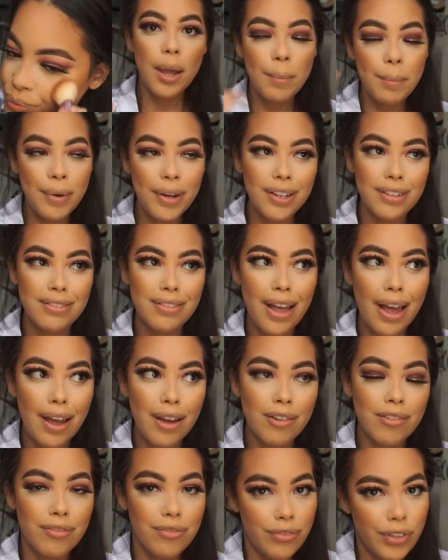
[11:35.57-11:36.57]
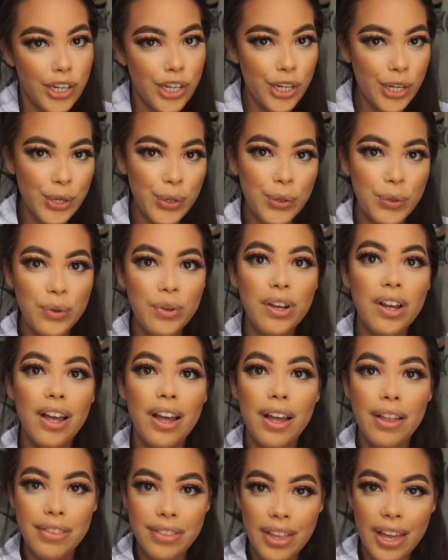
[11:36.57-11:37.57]
But that video
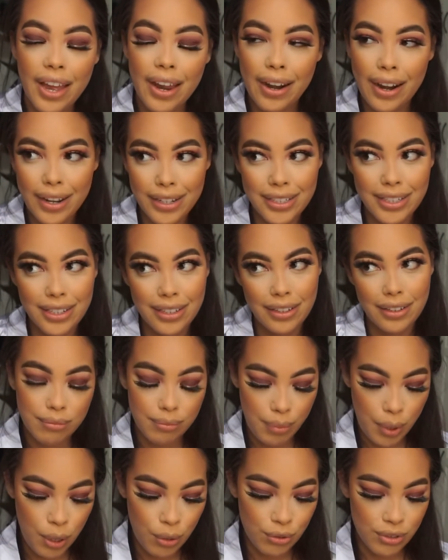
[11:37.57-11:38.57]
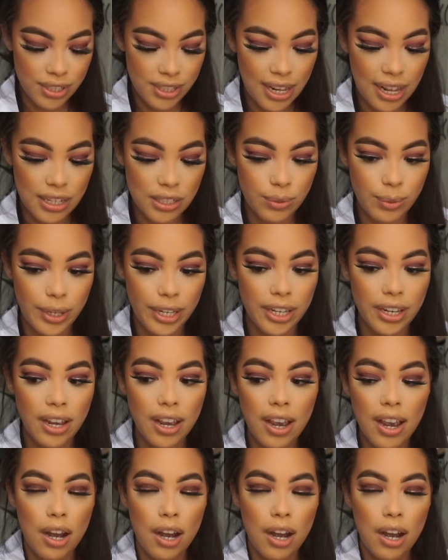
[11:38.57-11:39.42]
that I did post last week